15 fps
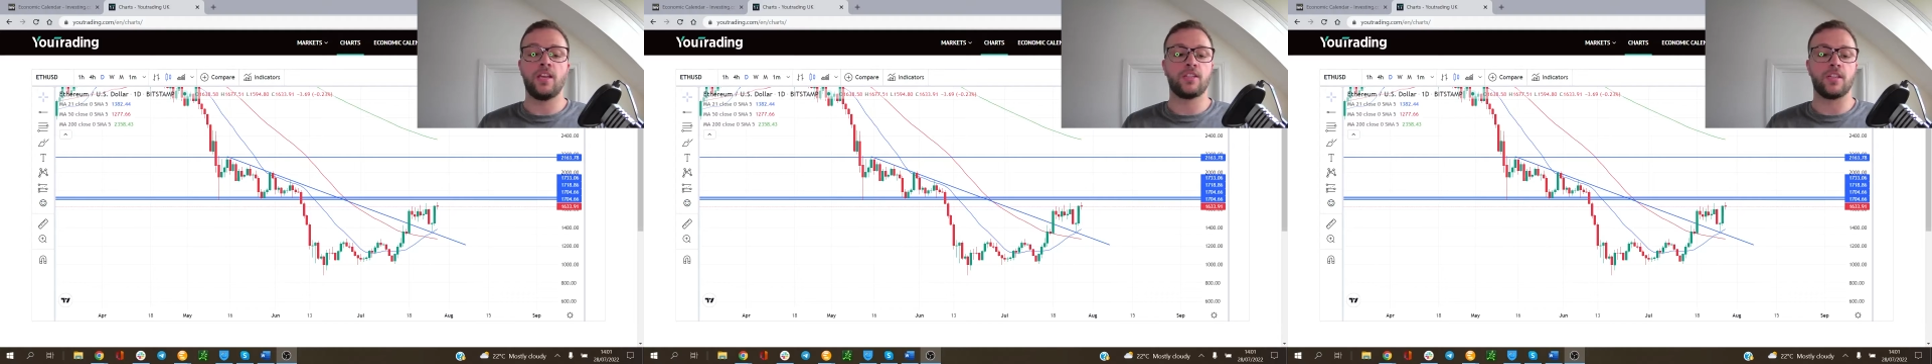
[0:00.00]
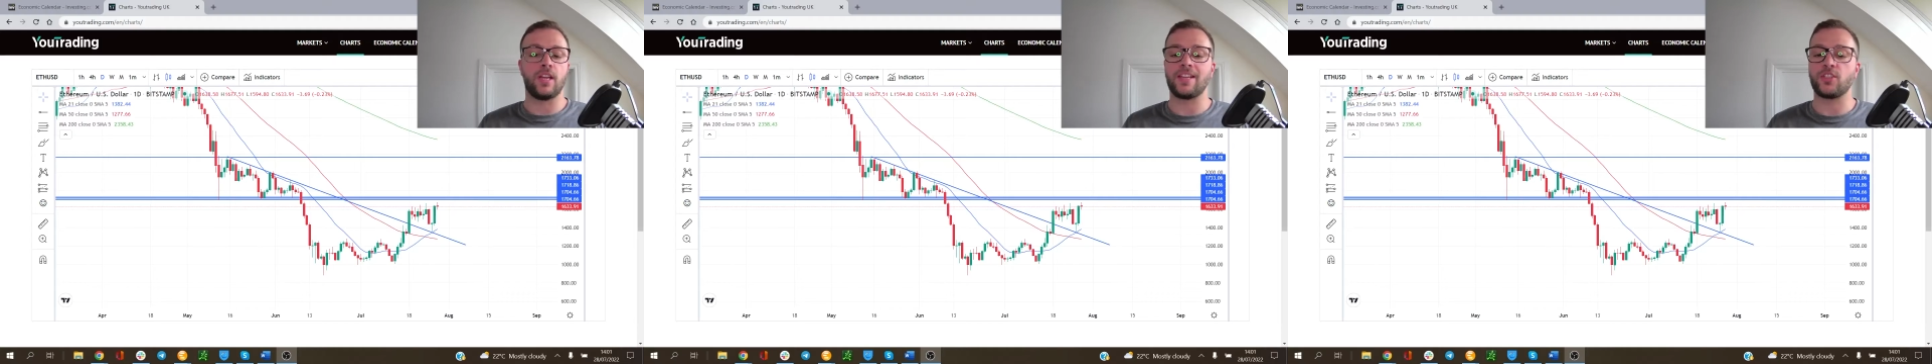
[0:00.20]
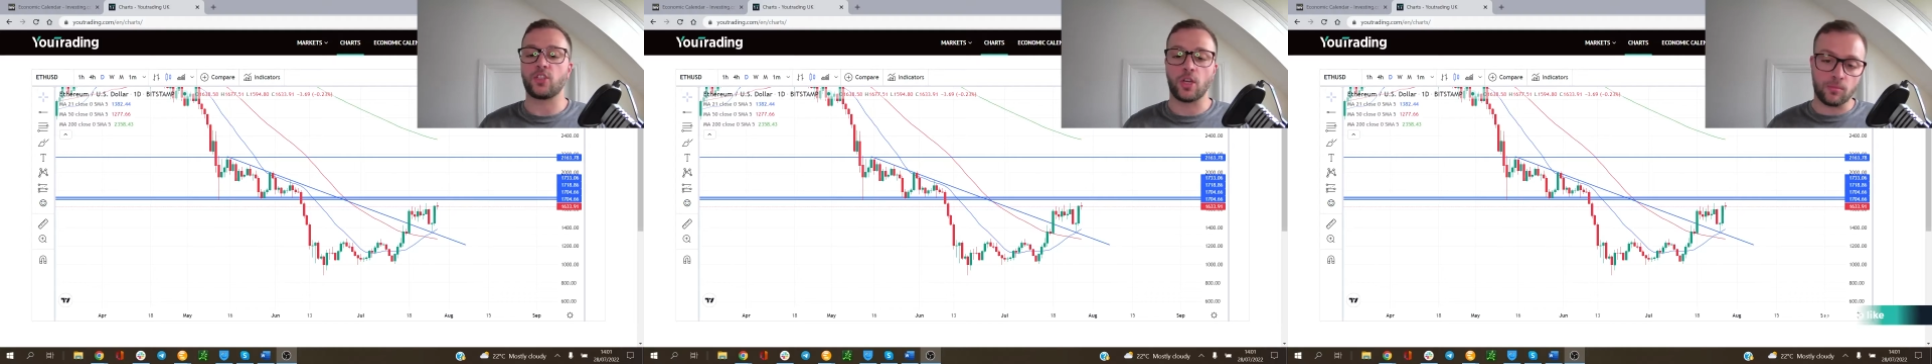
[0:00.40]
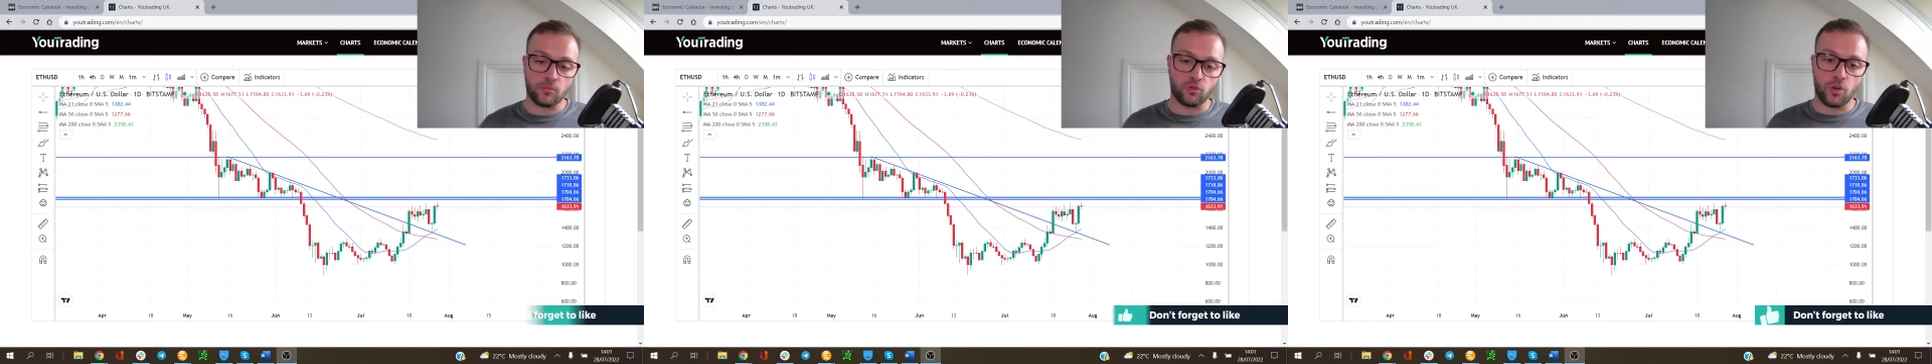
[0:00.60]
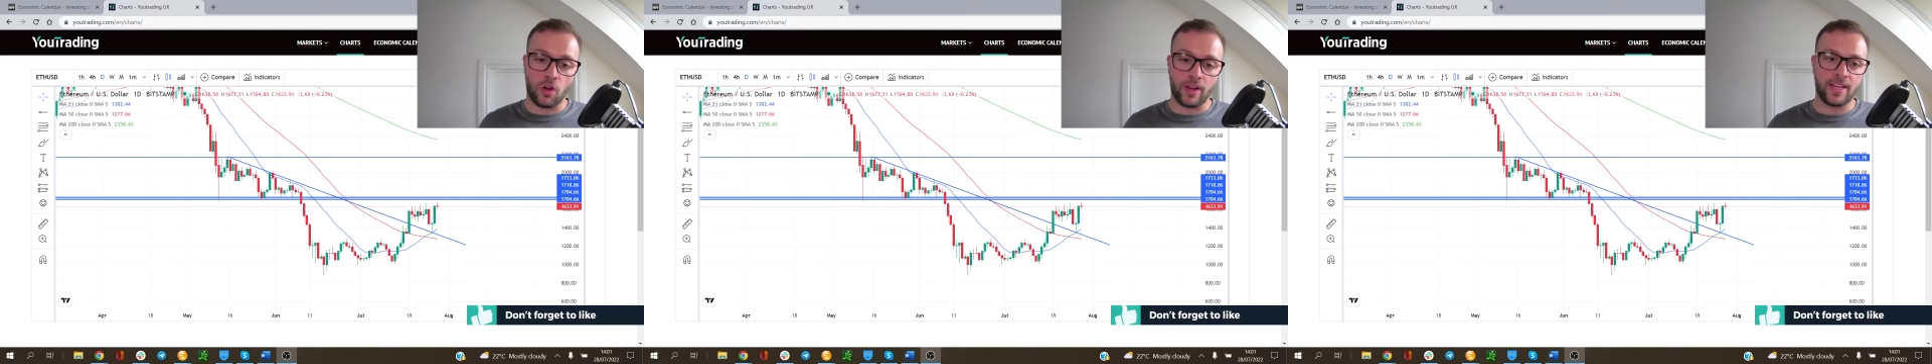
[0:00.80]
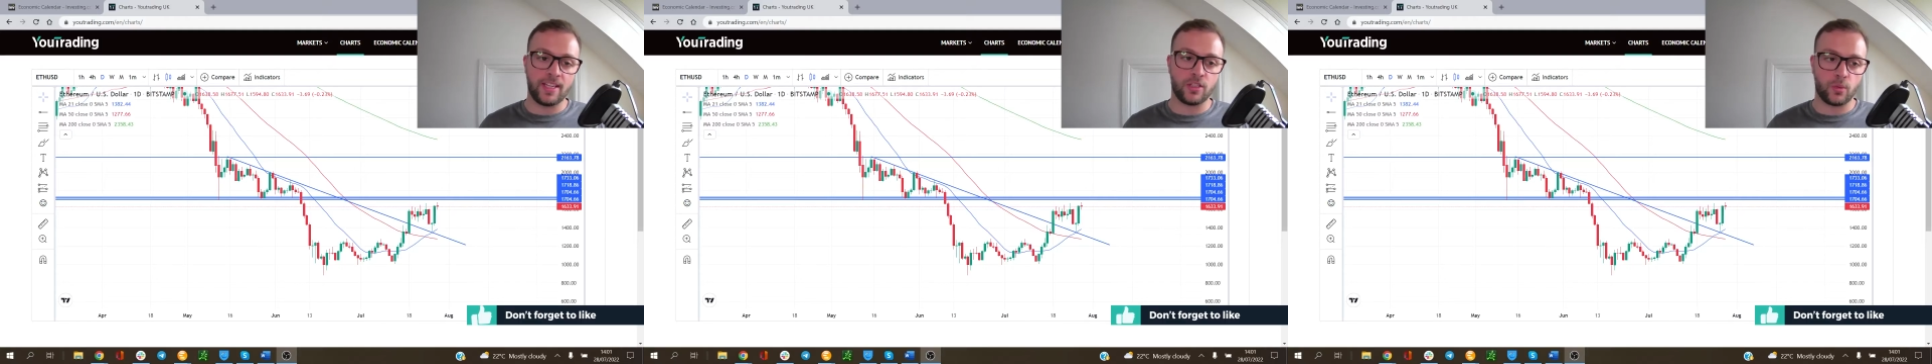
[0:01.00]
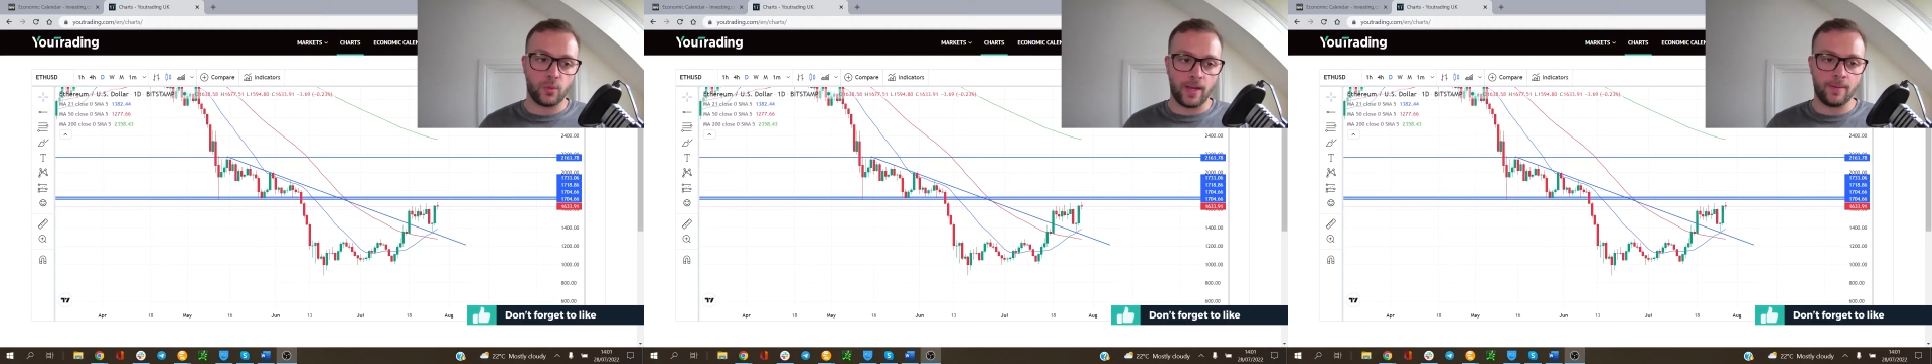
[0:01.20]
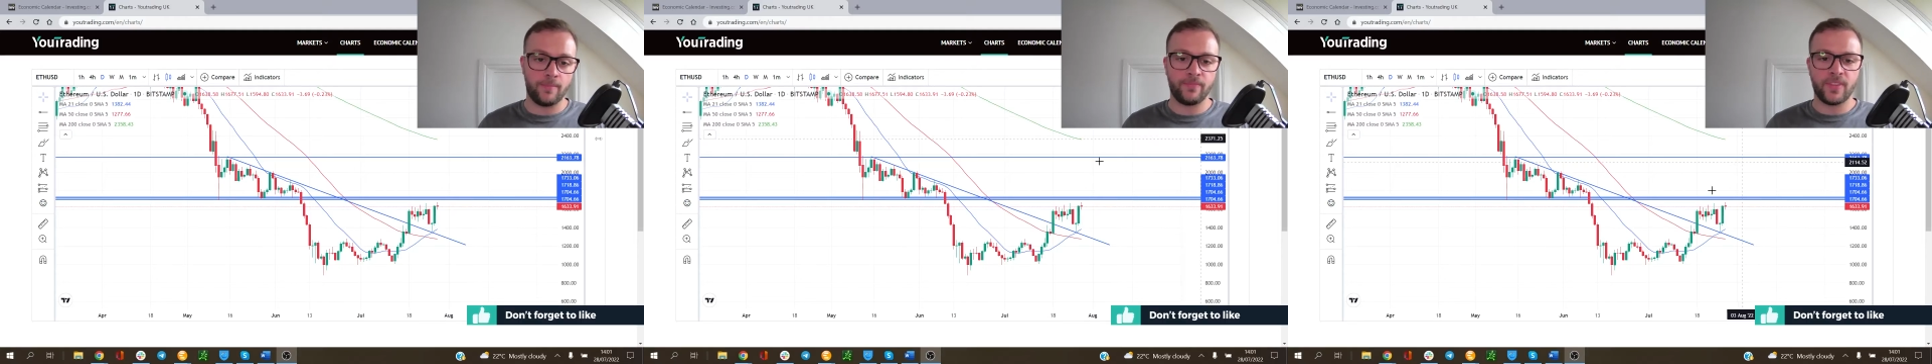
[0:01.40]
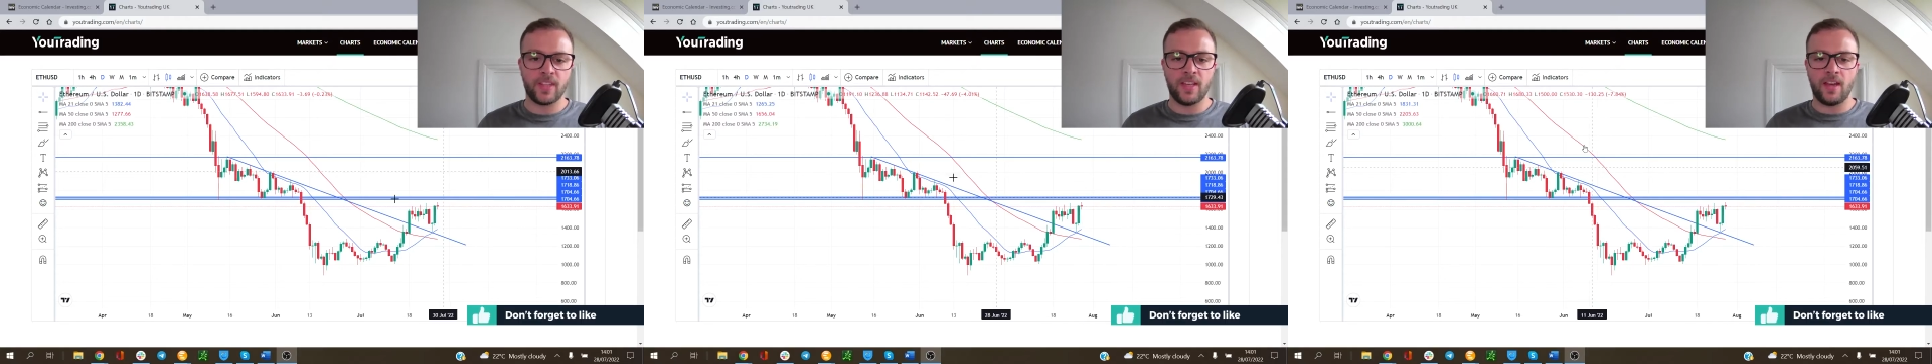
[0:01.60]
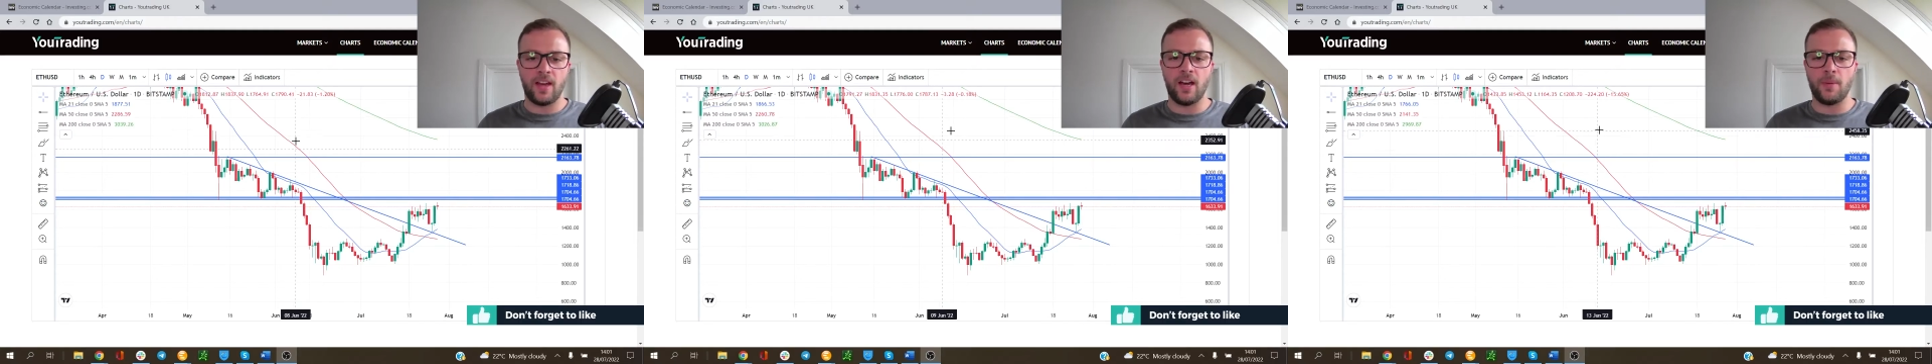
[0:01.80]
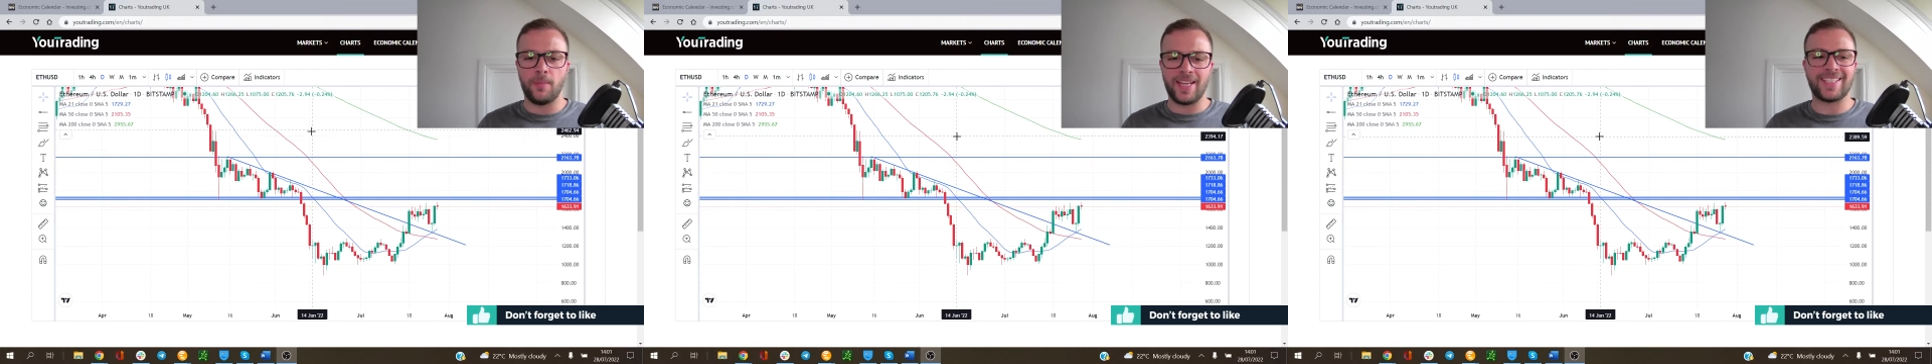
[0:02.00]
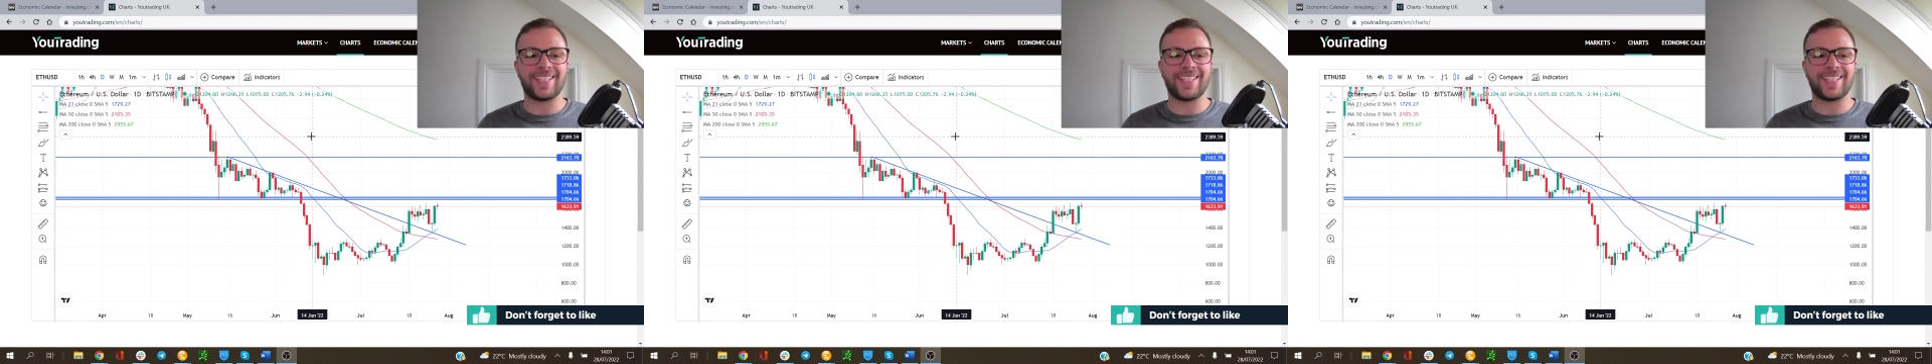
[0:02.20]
let's jump right into it. It's